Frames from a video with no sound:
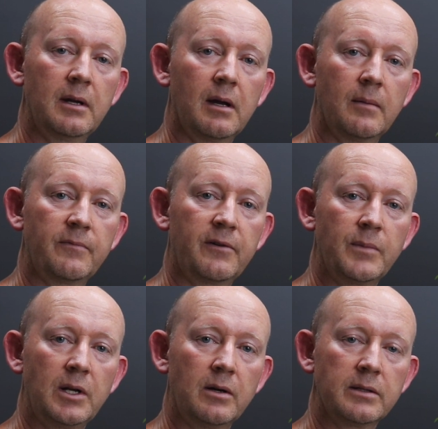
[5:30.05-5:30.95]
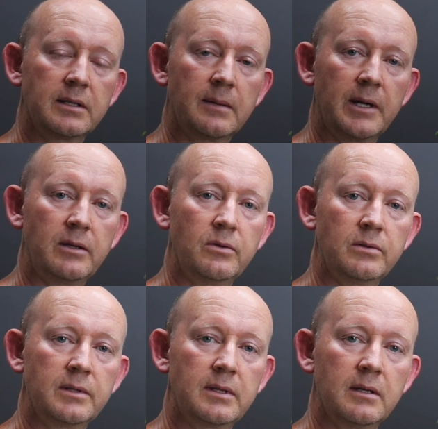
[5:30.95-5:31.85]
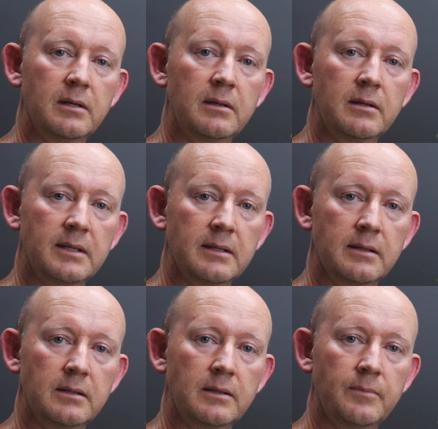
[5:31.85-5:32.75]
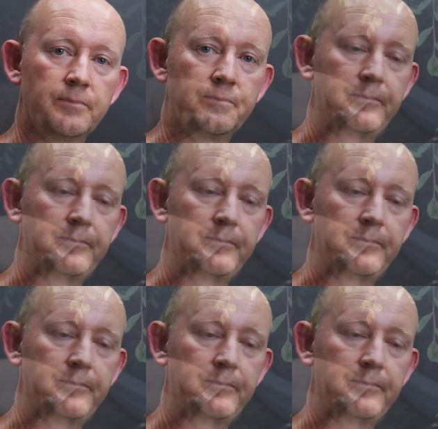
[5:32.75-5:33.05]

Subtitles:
from the last time I used the scissors.